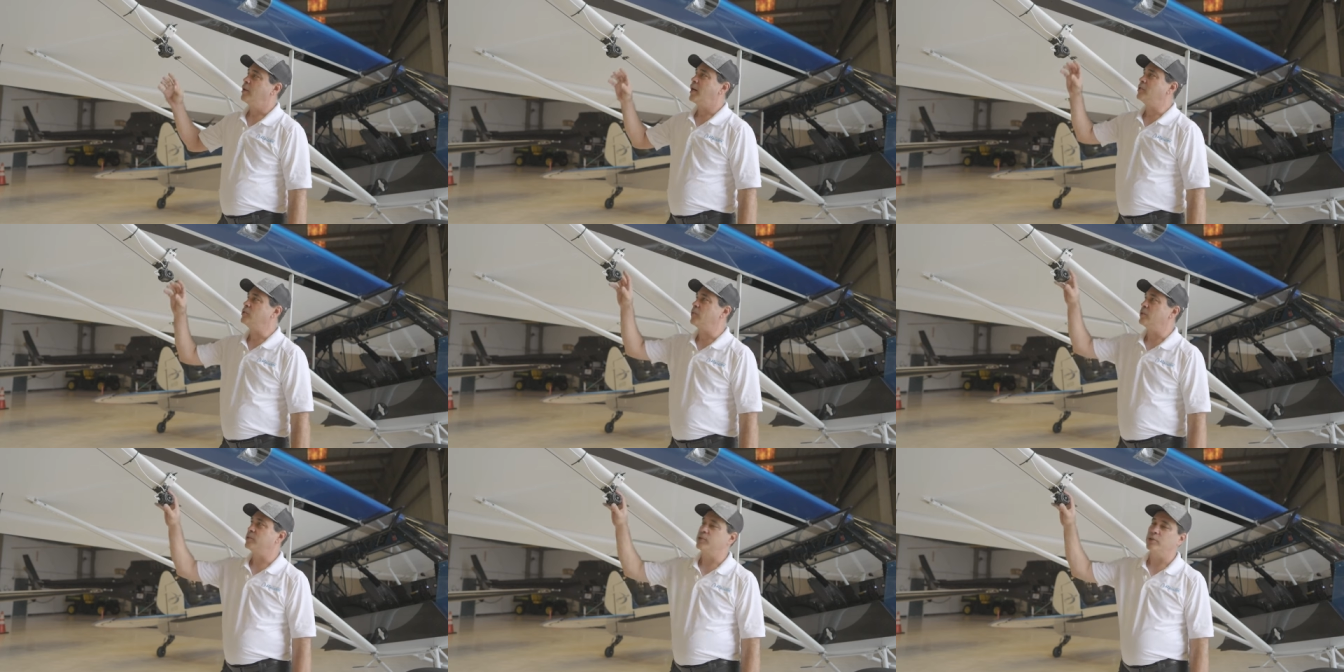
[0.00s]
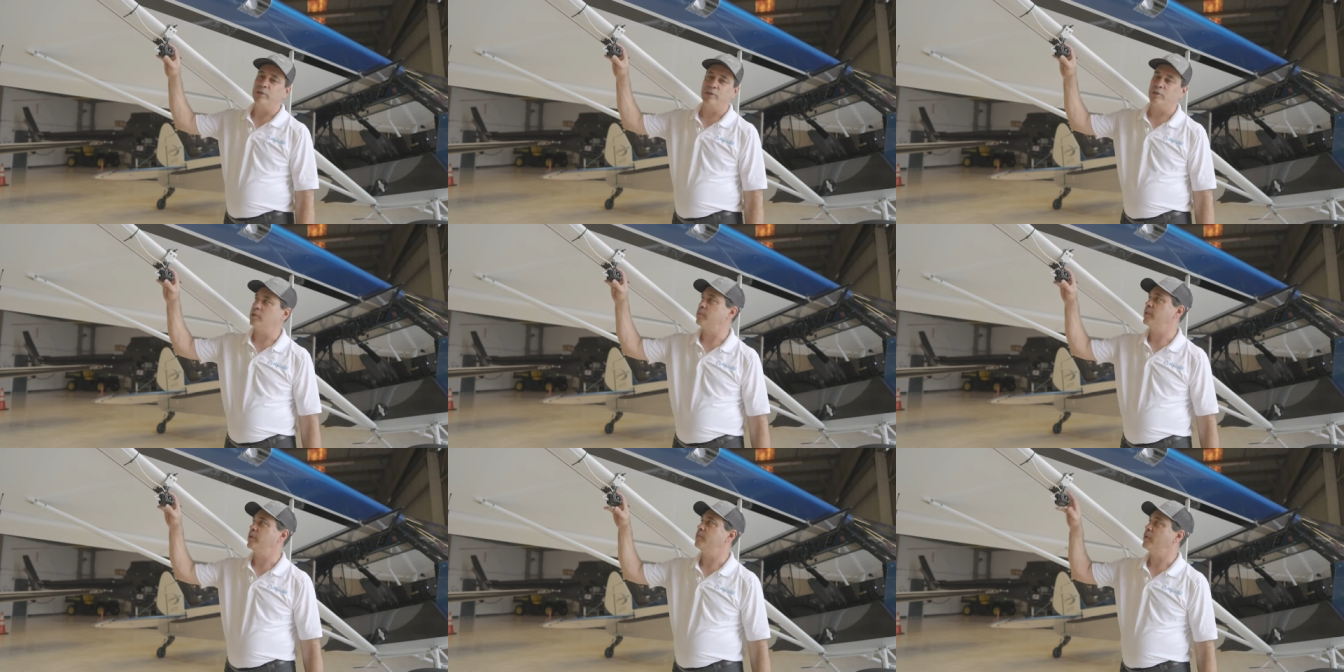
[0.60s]
I just wanted to show you a little
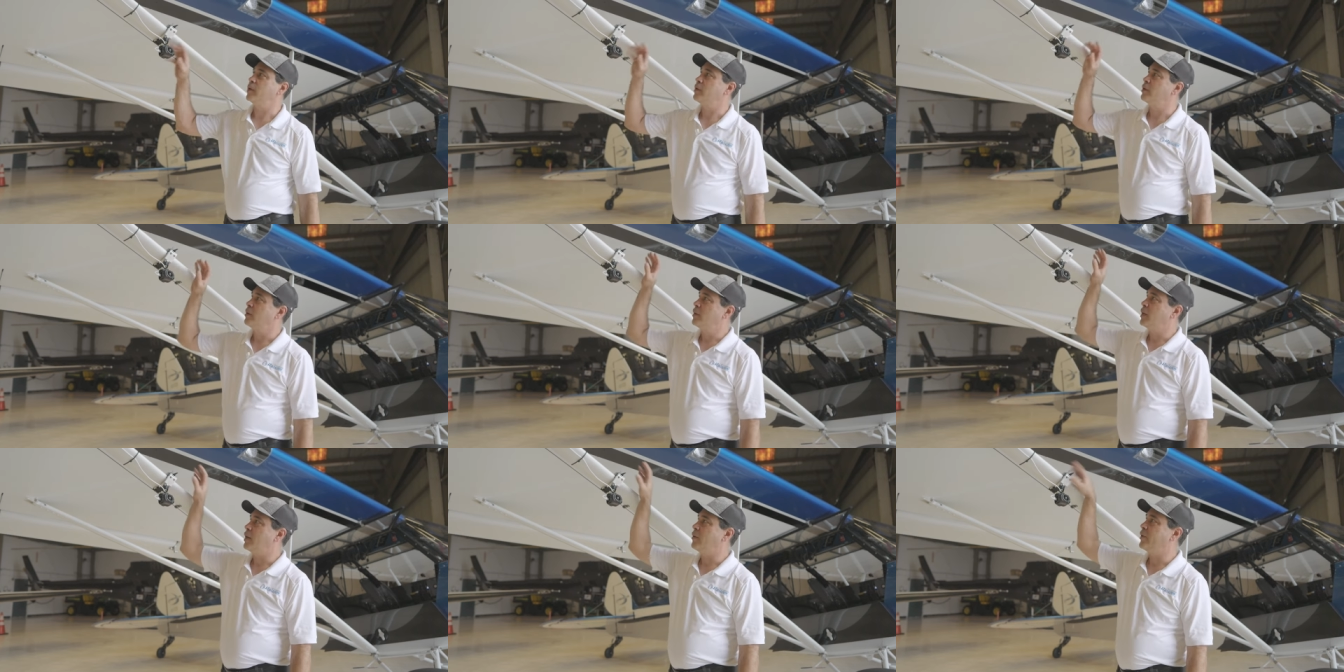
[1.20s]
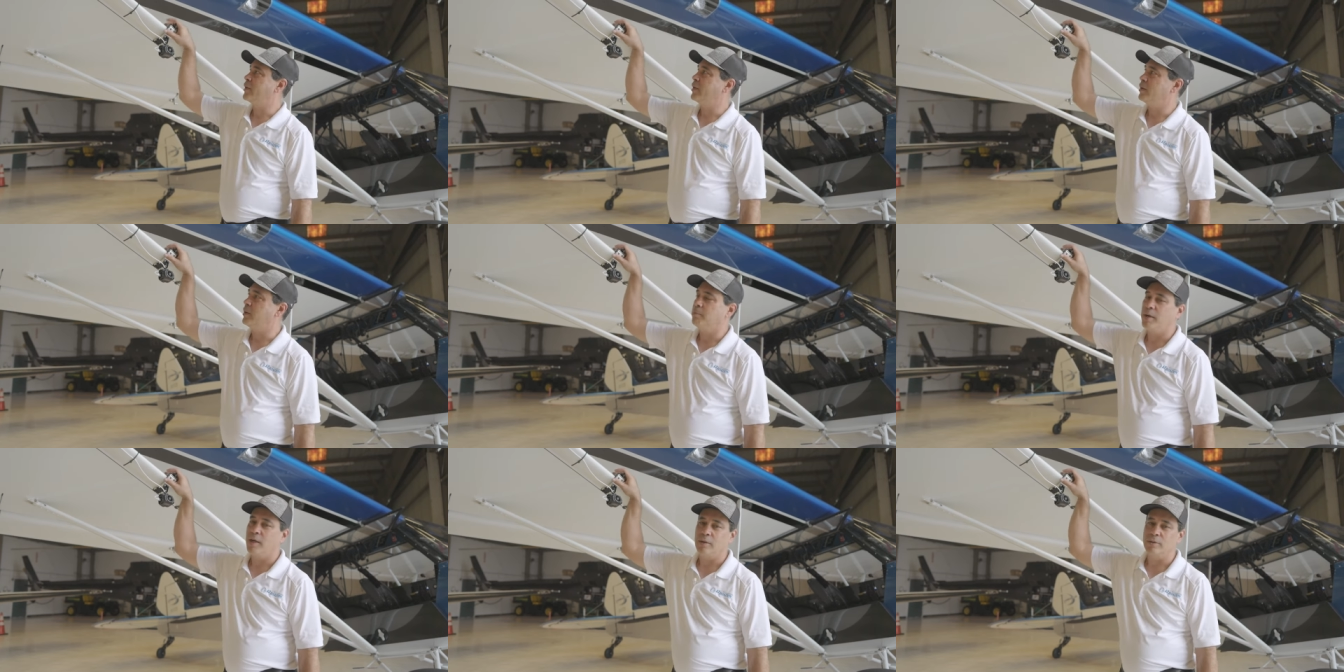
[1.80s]
bit about how we kind of
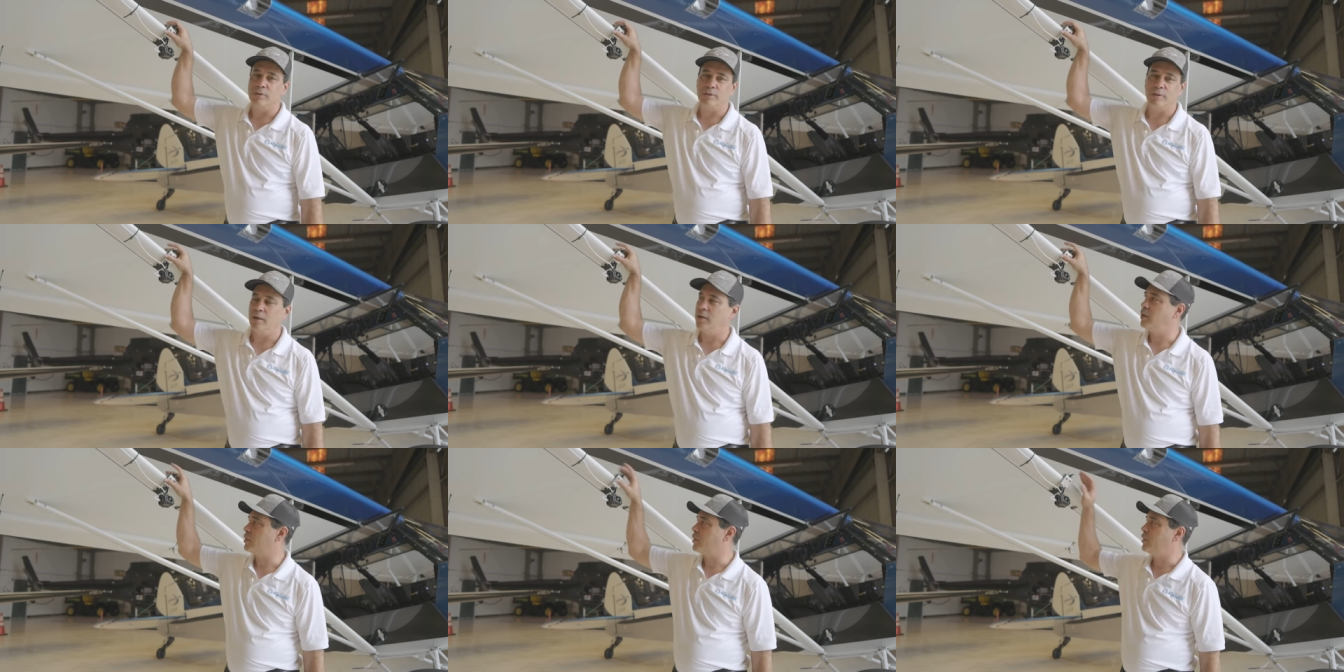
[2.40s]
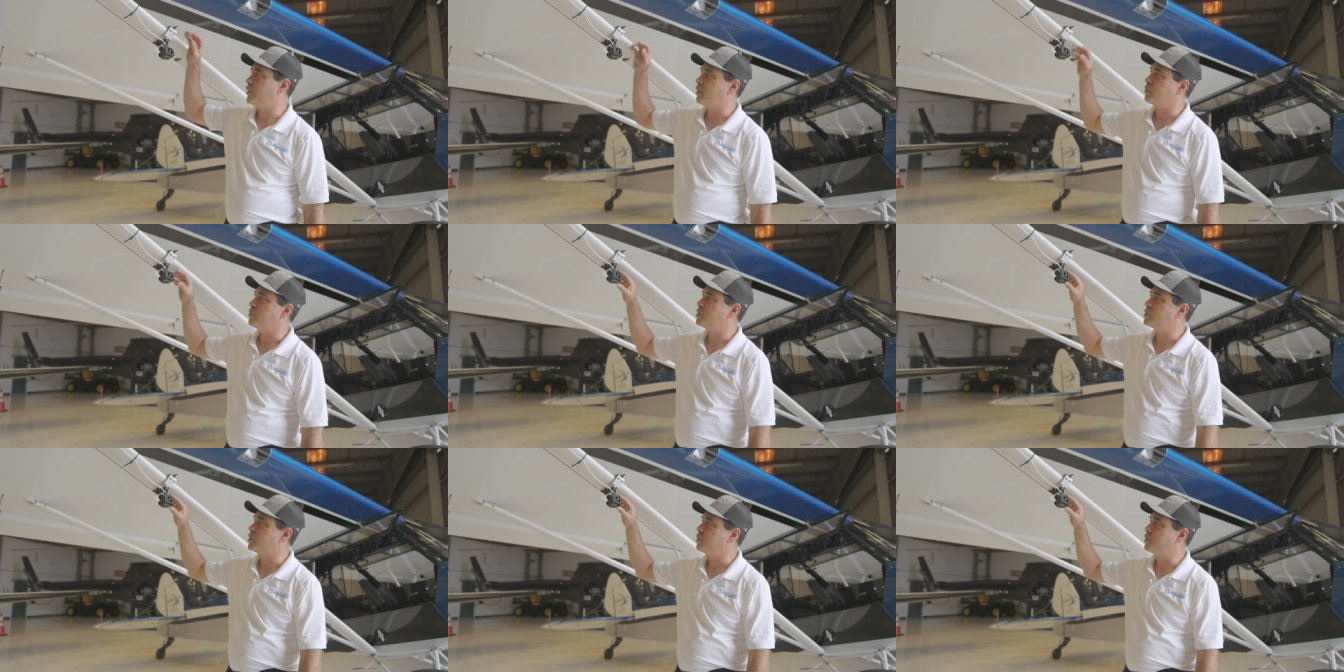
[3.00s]
mount our
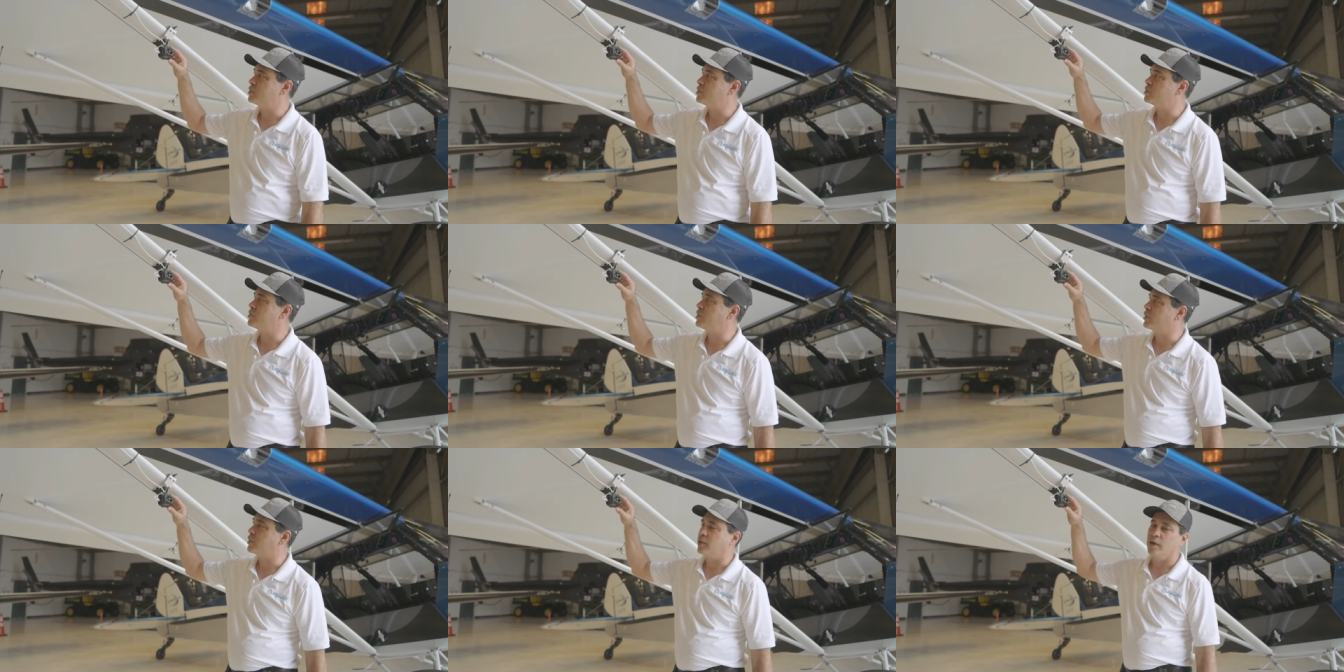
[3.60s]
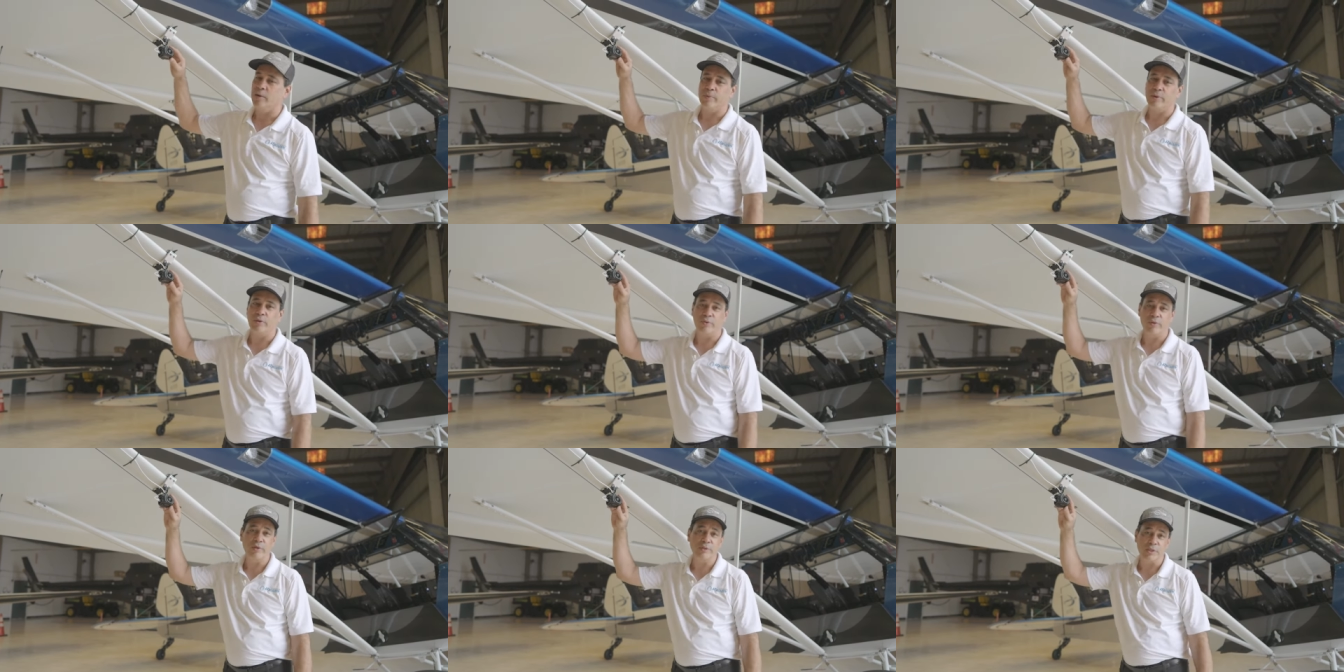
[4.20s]
cameras. And this is the Garmin
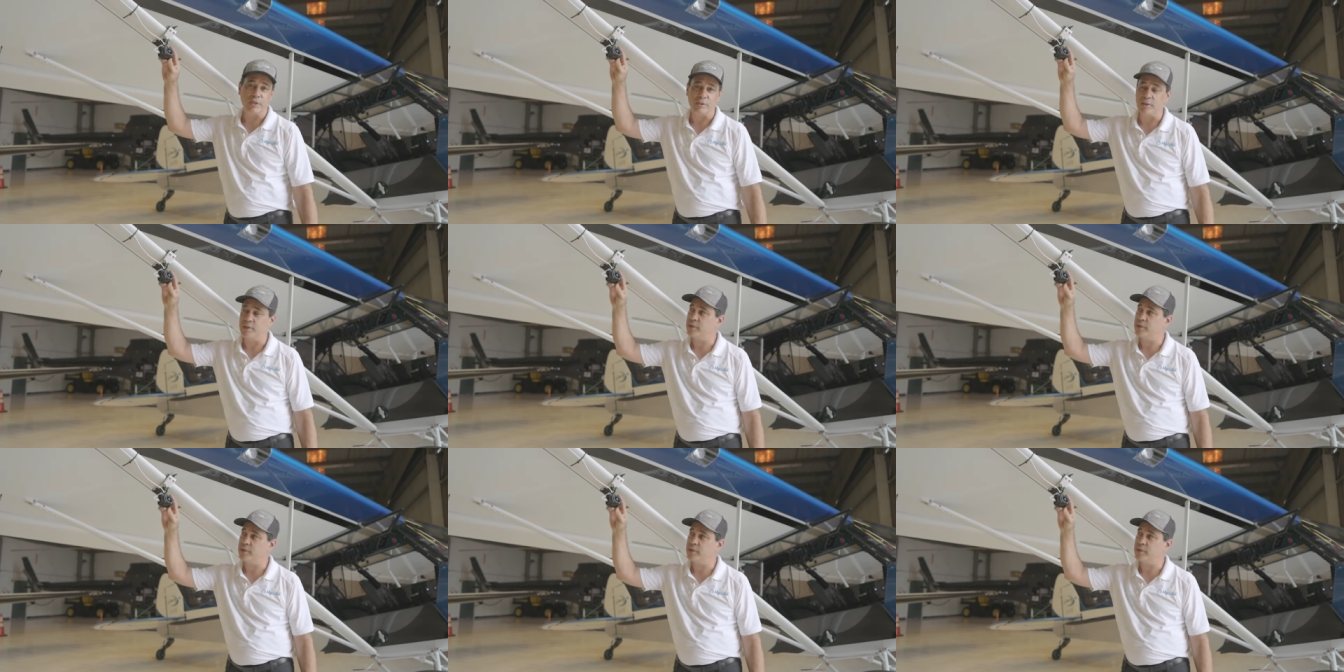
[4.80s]
360